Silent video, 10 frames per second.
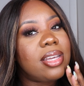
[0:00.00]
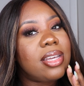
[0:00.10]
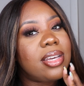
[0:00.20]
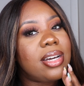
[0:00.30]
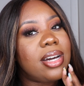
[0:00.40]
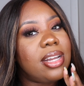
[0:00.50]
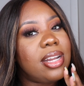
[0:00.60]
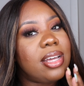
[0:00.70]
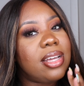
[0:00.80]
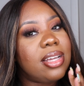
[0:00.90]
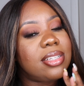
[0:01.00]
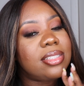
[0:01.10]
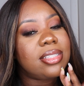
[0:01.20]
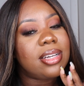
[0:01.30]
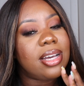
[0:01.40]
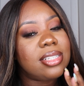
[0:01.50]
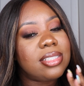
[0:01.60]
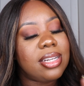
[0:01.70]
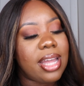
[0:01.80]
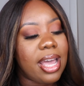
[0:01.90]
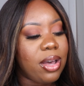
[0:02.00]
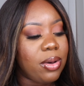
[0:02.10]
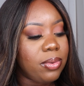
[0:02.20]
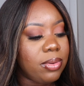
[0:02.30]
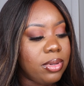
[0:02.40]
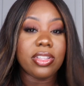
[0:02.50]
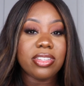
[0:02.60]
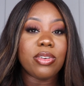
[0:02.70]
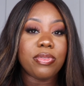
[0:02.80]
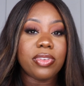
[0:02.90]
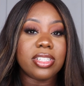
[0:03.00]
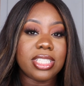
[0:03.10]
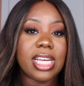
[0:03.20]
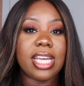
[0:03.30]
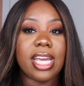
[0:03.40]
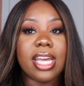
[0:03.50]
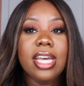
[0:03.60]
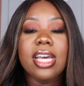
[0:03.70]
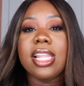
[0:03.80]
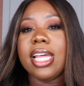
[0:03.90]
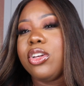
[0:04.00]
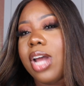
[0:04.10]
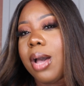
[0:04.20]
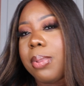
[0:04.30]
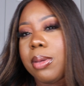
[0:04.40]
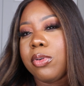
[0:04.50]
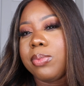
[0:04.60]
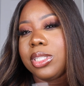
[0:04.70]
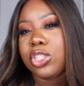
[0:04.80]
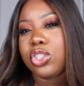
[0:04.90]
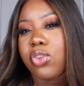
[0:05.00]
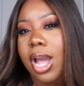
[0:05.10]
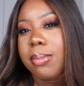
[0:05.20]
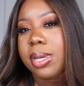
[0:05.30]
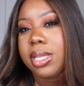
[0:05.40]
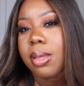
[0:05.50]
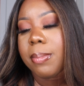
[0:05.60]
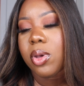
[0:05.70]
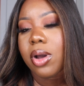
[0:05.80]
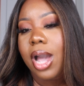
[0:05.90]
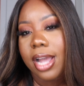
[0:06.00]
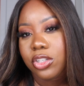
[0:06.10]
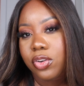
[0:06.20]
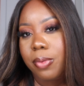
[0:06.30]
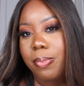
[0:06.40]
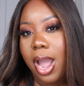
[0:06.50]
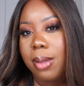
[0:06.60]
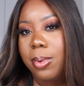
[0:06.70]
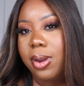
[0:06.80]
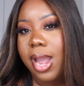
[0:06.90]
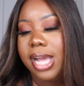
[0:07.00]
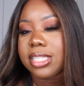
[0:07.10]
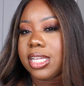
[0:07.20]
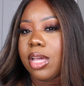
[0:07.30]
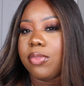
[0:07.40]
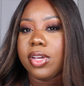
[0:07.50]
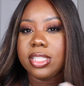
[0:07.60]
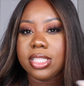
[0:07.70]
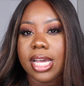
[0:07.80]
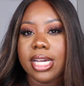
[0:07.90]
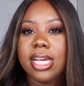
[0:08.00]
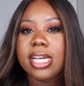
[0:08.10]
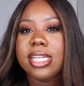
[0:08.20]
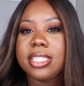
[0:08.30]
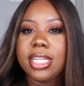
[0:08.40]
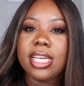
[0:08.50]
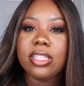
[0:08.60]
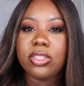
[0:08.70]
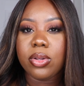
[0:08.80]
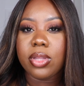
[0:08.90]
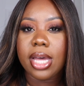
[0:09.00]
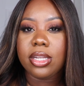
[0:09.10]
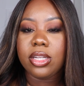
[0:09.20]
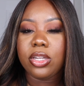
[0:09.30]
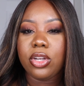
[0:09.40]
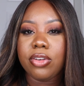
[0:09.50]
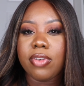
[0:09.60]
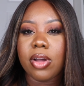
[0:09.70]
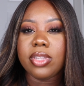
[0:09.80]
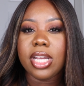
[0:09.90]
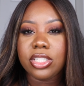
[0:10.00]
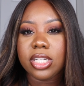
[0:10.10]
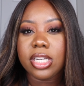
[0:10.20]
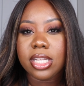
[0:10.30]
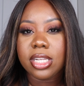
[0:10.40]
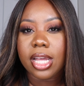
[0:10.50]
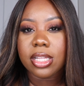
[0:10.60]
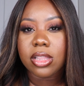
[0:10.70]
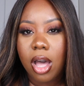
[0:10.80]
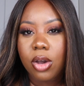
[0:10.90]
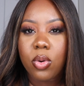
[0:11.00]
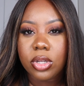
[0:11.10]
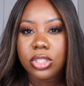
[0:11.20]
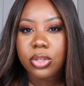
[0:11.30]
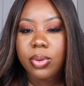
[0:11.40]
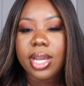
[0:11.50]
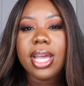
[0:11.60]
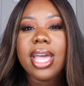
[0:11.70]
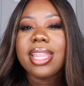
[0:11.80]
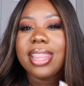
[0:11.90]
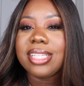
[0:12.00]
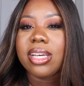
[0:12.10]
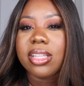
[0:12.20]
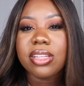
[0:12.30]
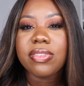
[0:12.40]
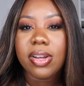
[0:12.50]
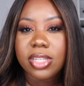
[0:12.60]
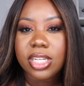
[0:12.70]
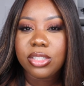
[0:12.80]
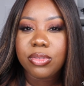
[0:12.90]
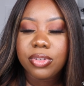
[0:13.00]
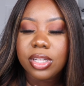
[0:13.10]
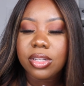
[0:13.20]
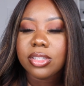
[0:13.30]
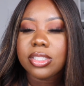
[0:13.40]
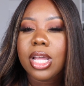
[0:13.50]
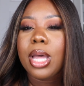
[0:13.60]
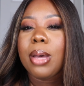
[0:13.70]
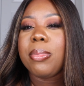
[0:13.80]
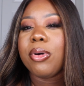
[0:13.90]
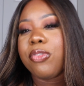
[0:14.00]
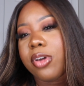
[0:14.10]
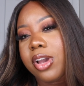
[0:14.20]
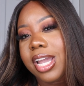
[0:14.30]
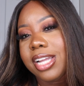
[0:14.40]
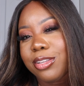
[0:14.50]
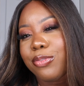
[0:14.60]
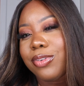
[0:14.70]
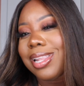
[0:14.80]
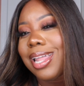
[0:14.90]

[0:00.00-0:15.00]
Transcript: it kind of still has it now. It still feels sticky. Like, you know how people have been describing the Milk Hydrator Primer as if it's like sticky so that your foundation can like lock onto it? That's how this foundation feels. But for it to feel